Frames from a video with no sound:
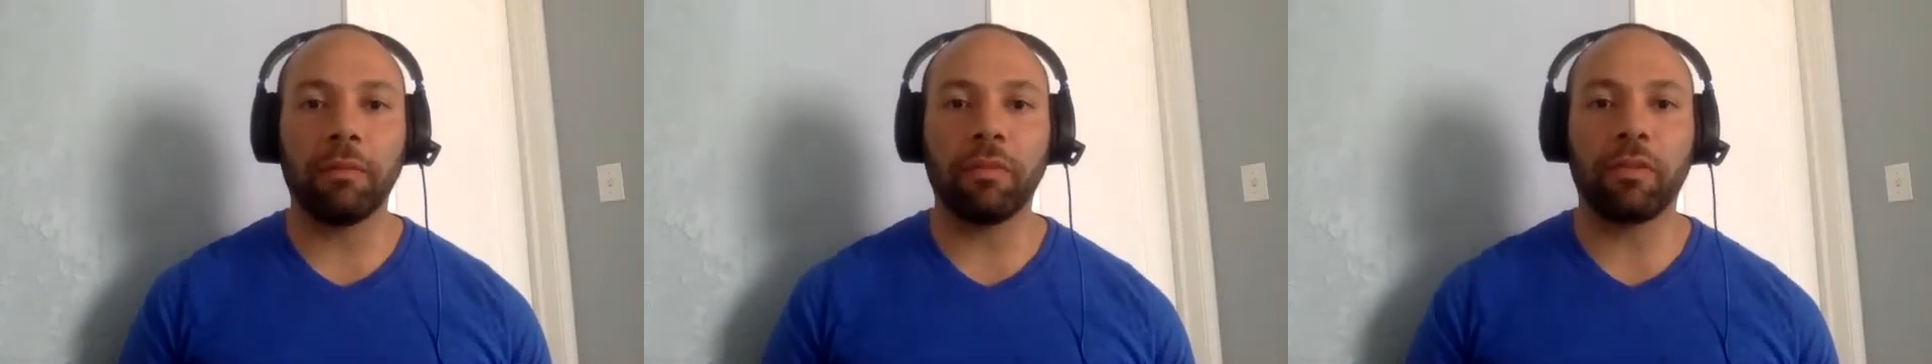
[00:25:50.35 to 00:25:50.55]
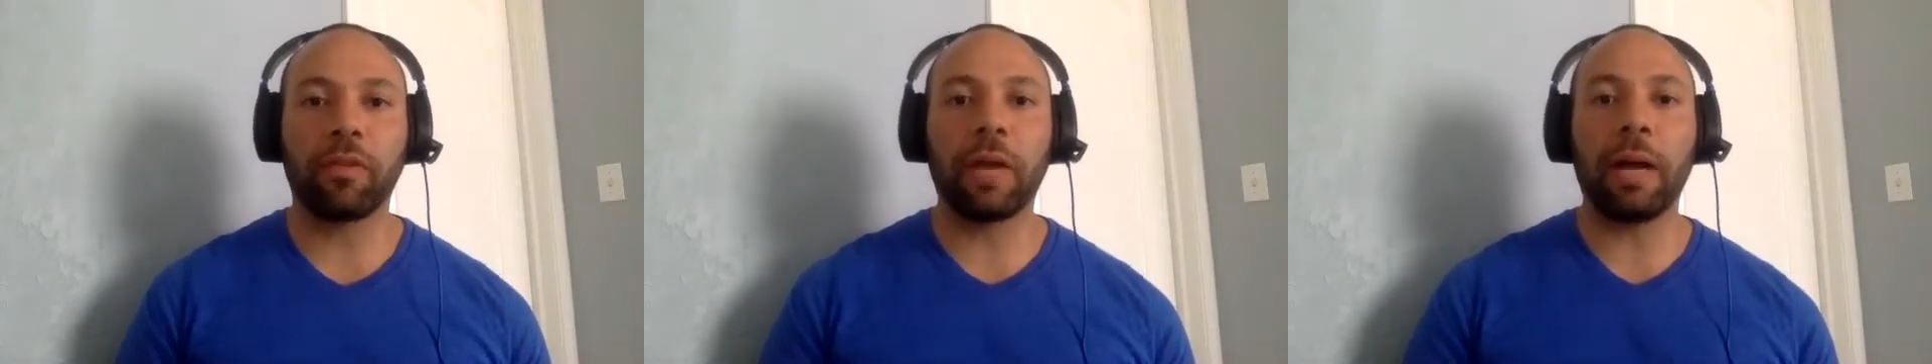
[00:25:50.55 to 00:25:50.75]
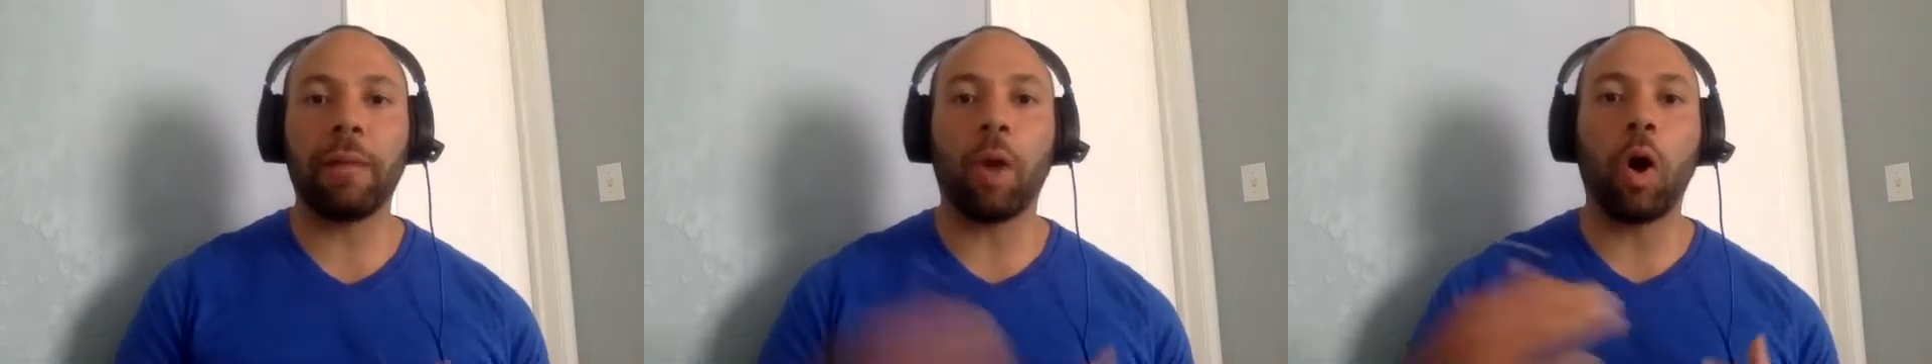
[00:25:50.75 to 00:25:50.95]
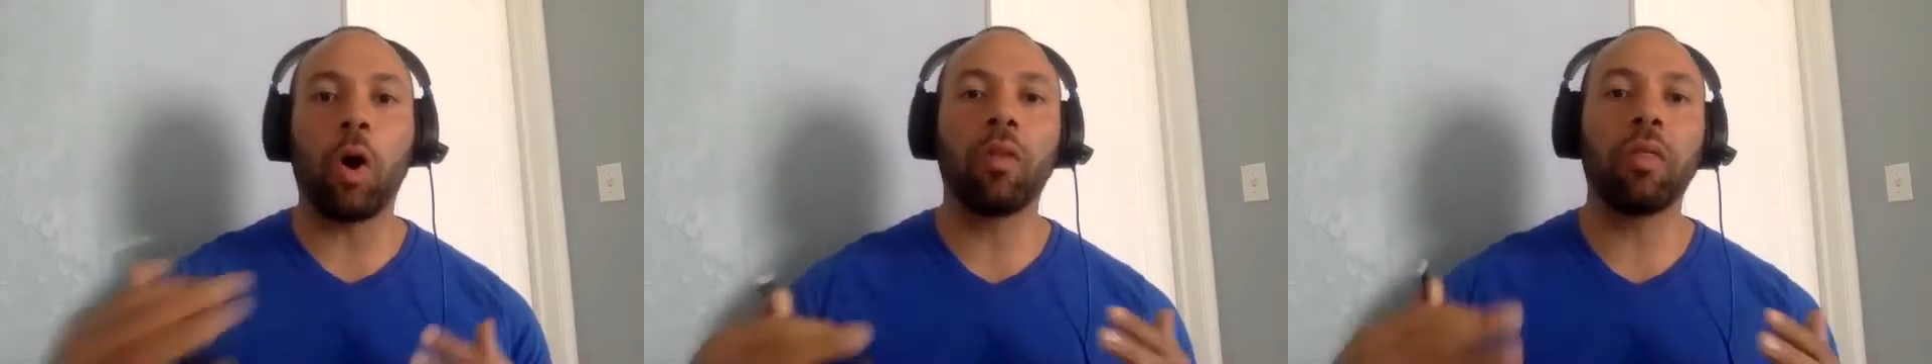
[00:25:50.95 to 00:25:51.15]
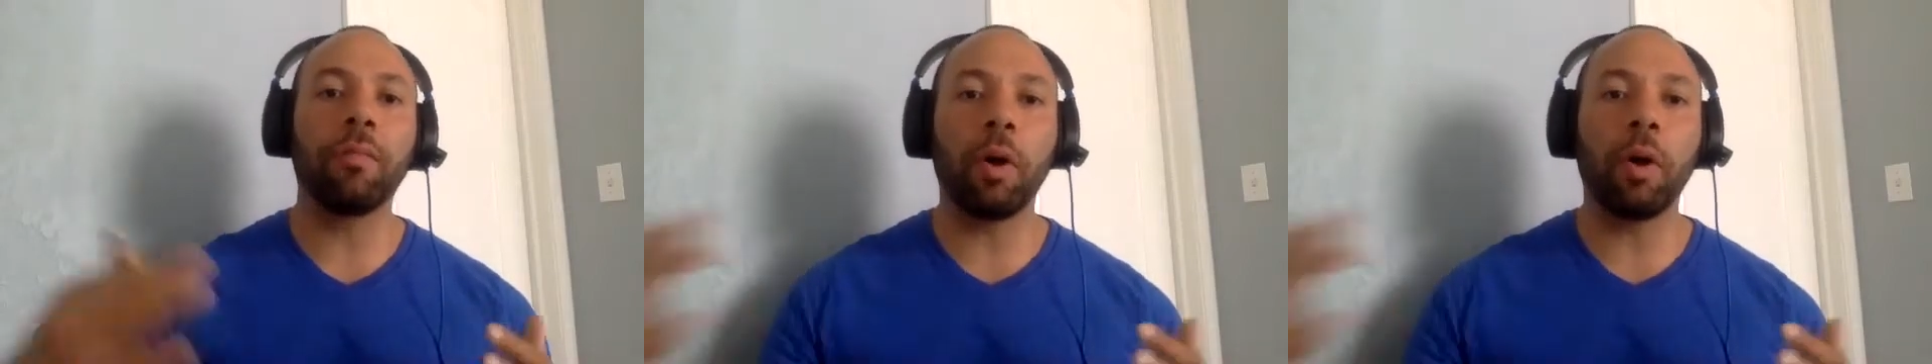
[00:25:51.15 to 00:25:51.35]
from
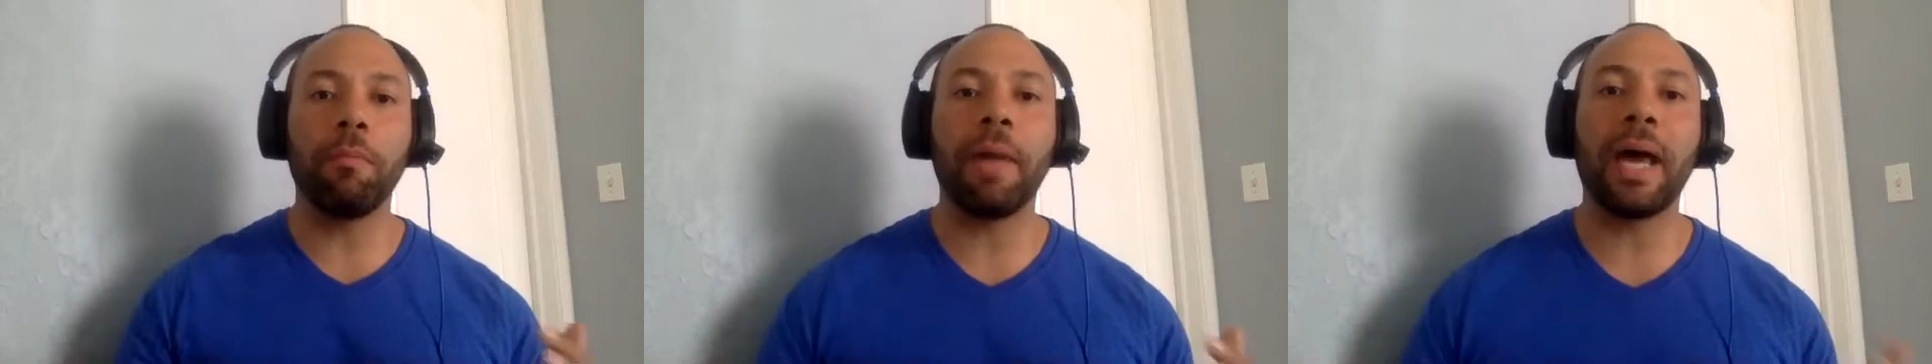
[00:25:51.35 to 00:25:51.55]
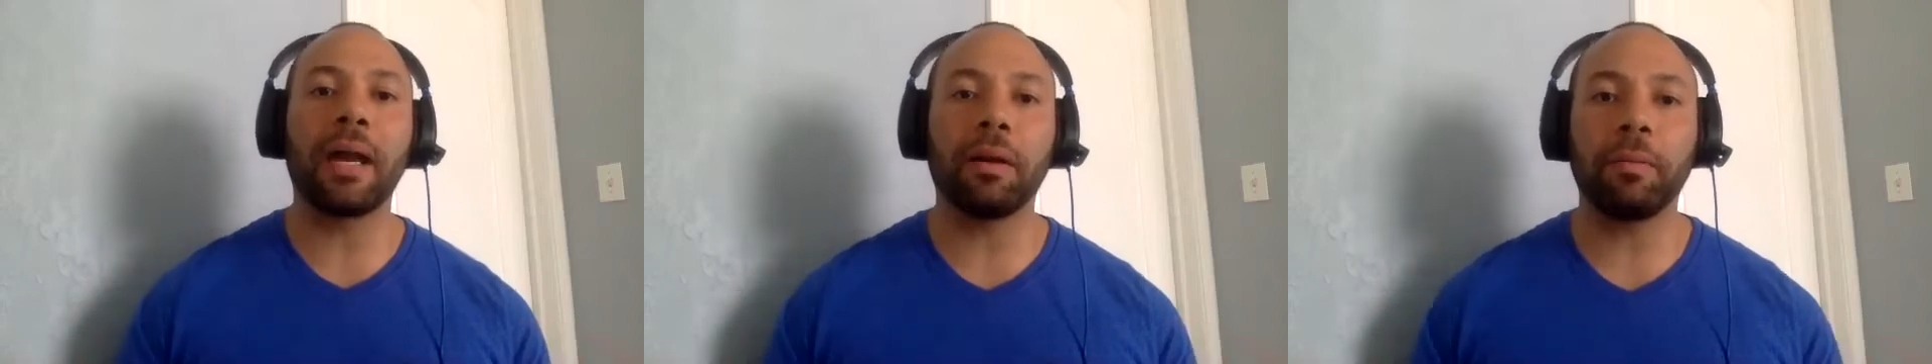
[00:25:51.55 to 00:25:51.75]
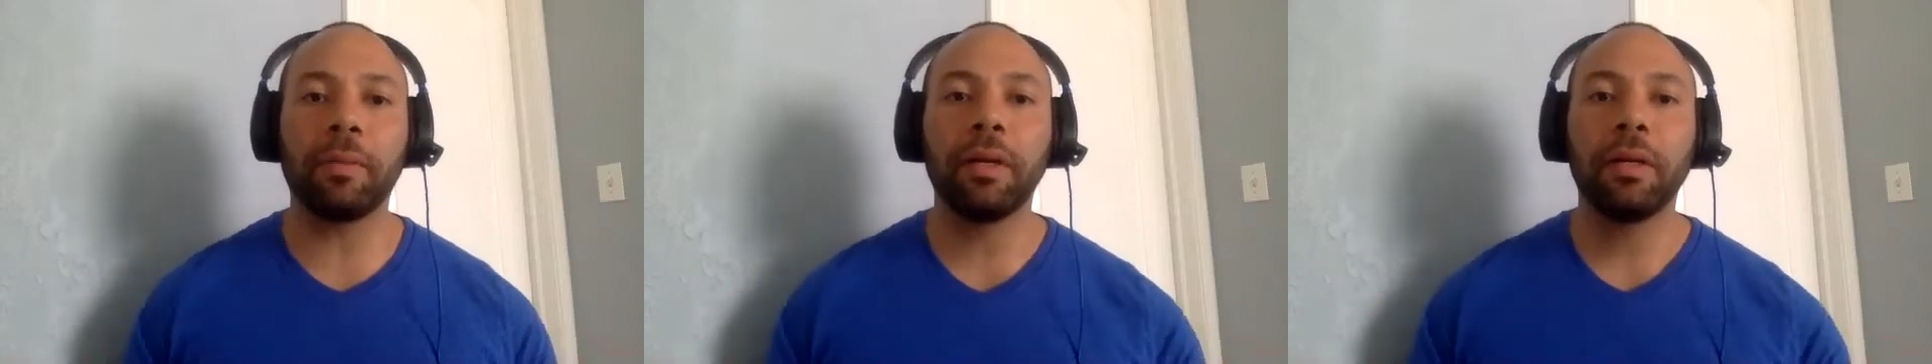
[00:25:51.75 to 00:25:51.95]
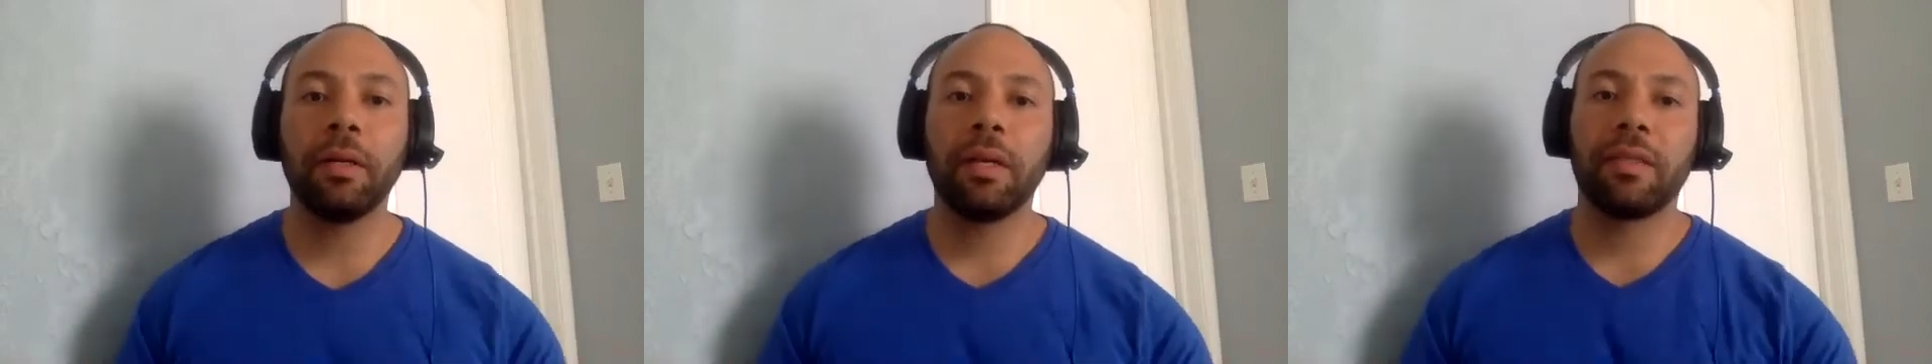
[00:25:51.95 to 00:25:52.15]
all the momentum